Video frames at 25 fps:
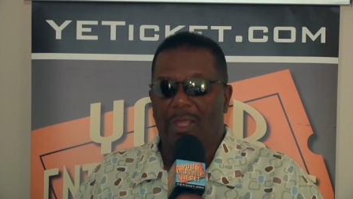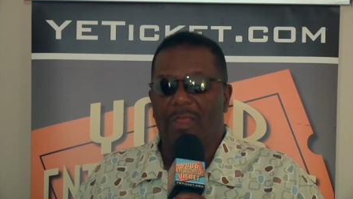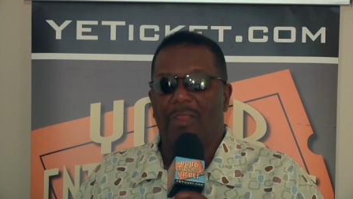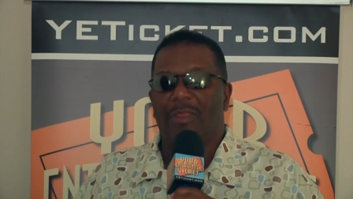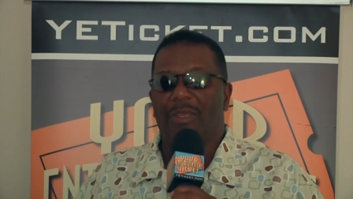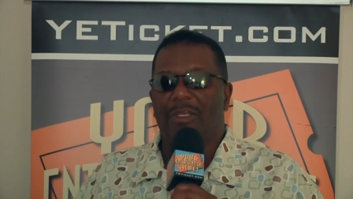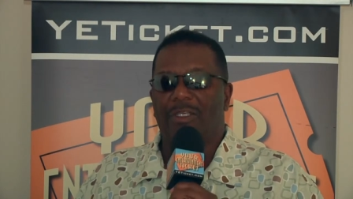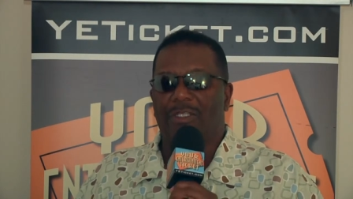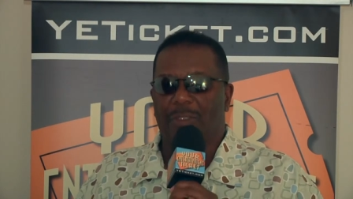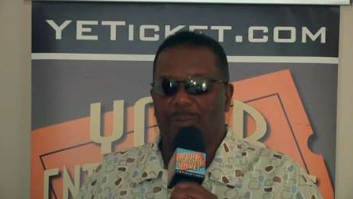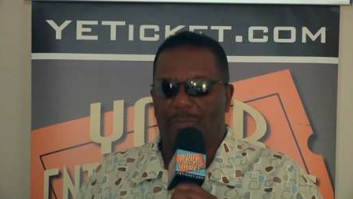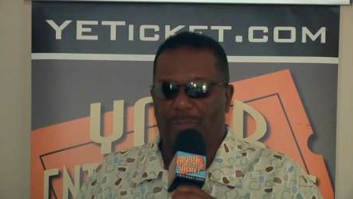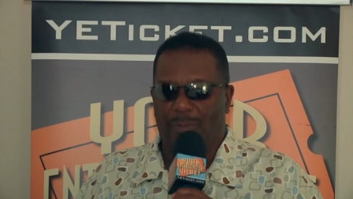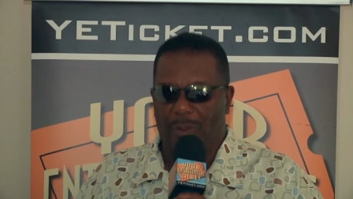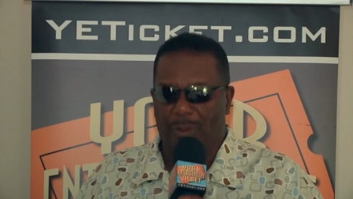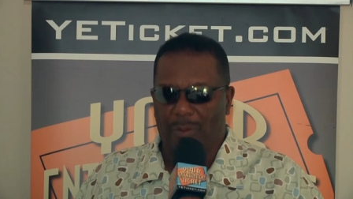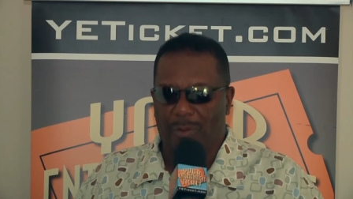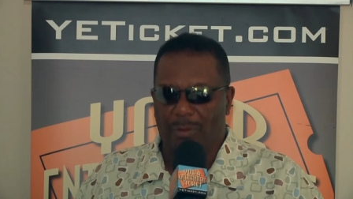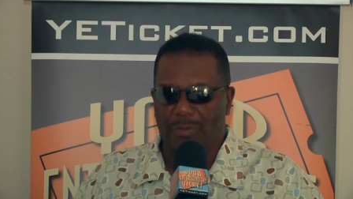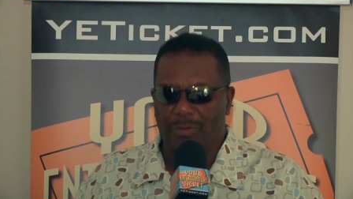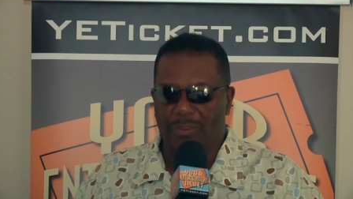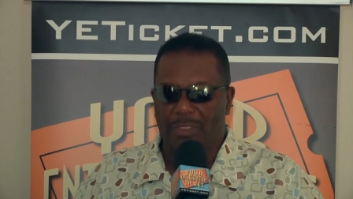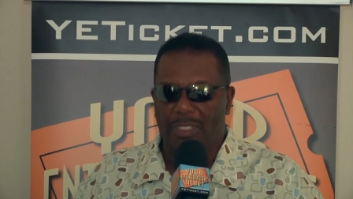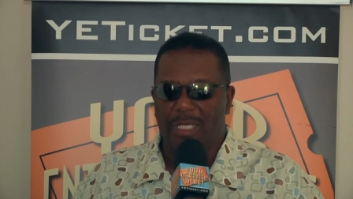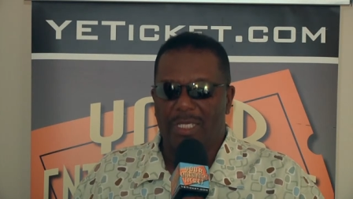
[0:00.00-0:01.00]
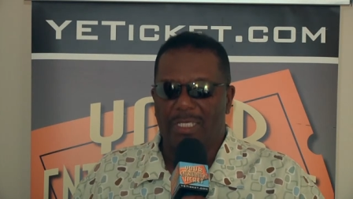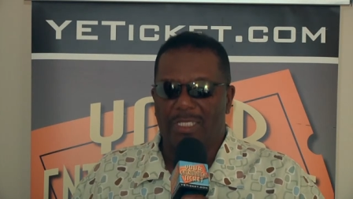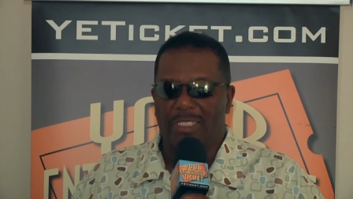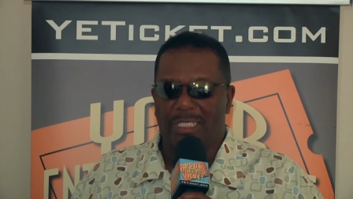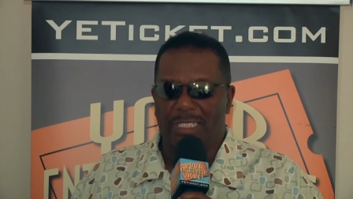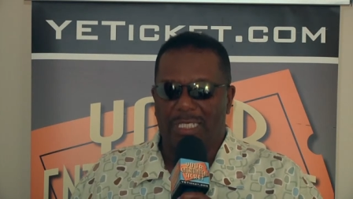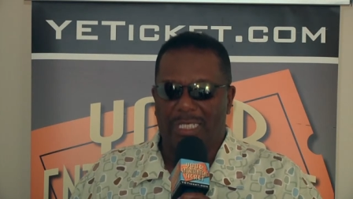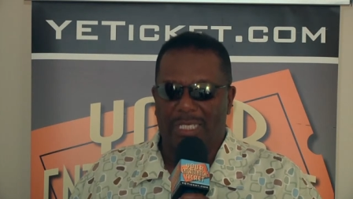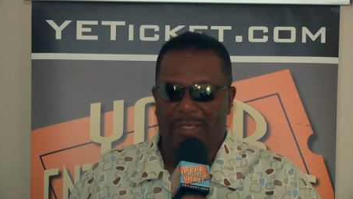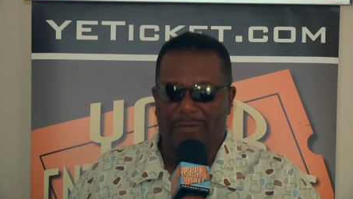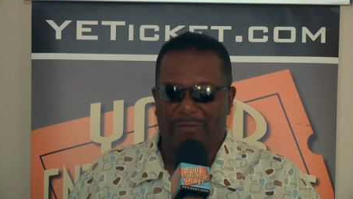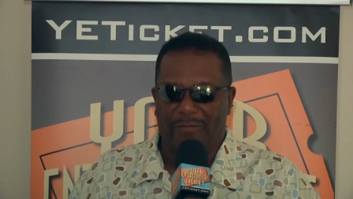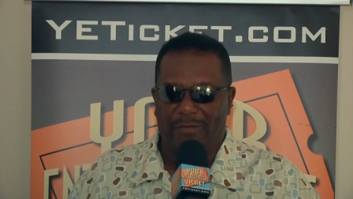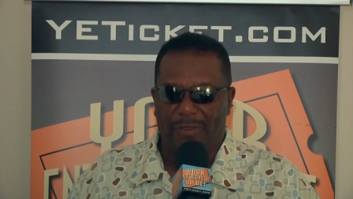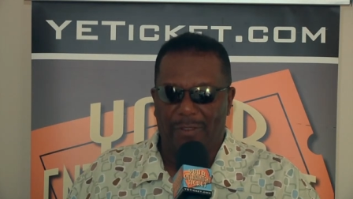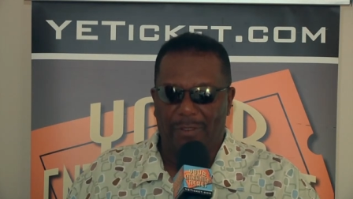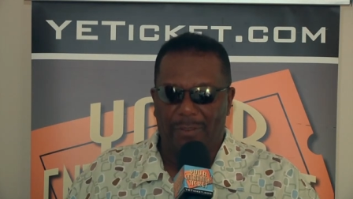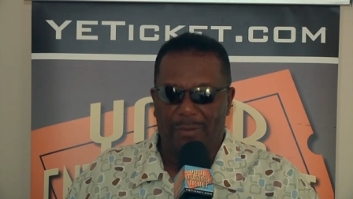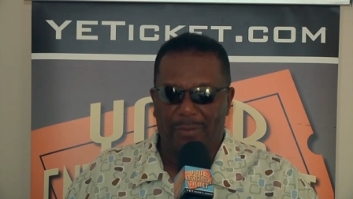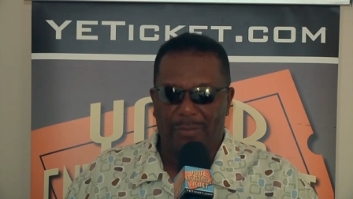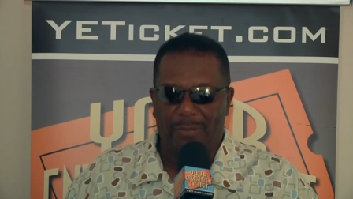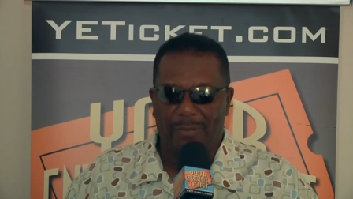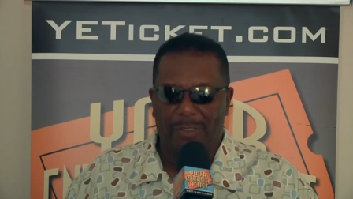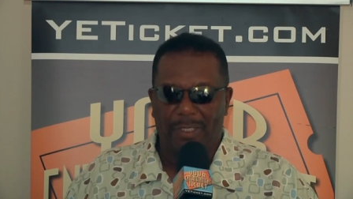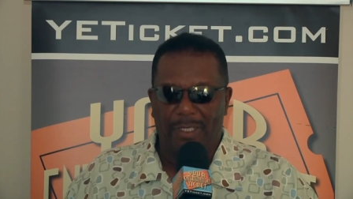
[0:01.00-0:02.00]
they're supposed to give
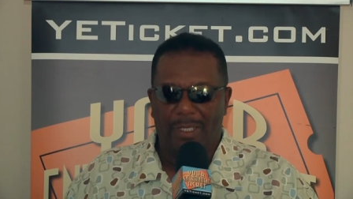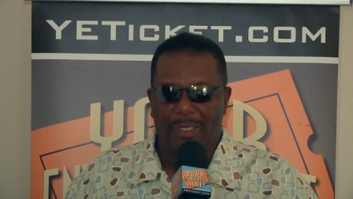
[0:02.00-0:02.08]
him